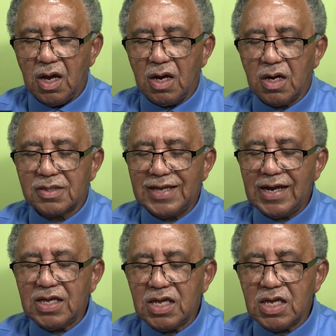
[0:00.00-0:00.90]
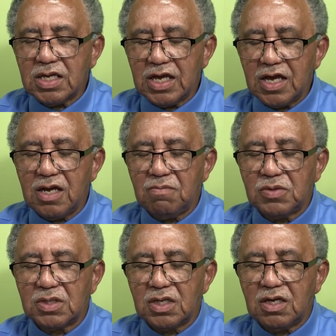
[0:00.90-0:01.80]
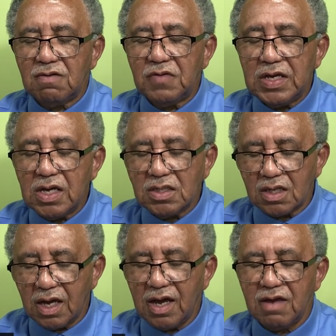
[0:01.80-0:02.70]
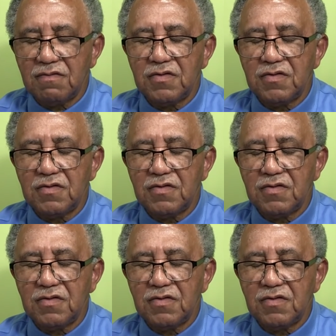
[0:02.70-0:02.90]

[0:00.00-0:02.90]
uh, that he came to give his life